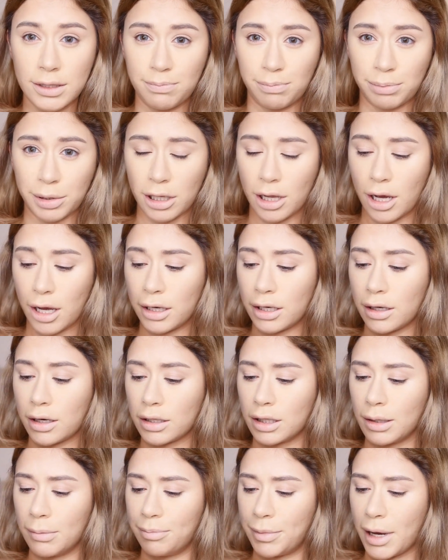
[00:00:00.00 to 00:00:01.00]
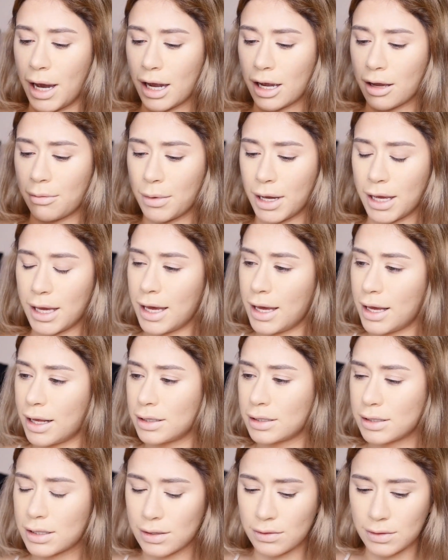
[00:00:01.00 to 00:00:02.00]
blot it on the back of my
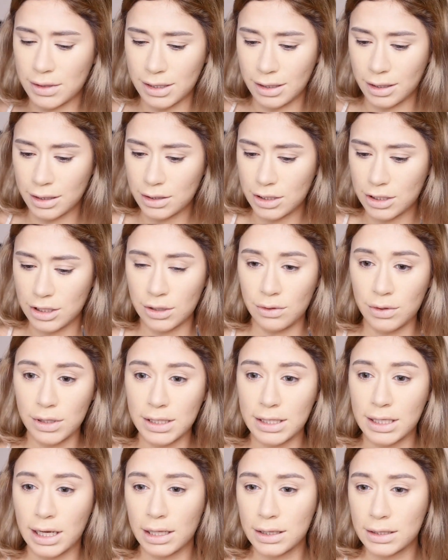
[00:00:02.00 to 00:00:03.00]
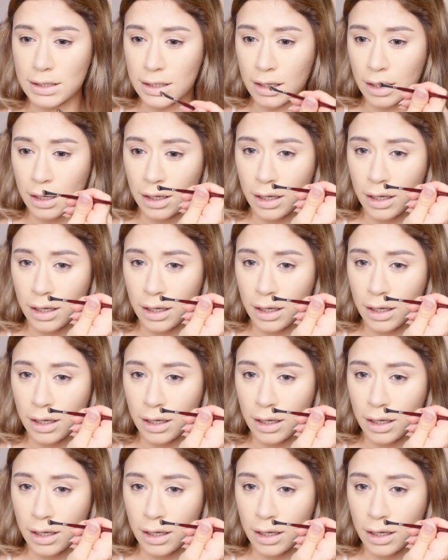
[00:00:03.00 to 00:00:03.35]
hand so it's not too intense.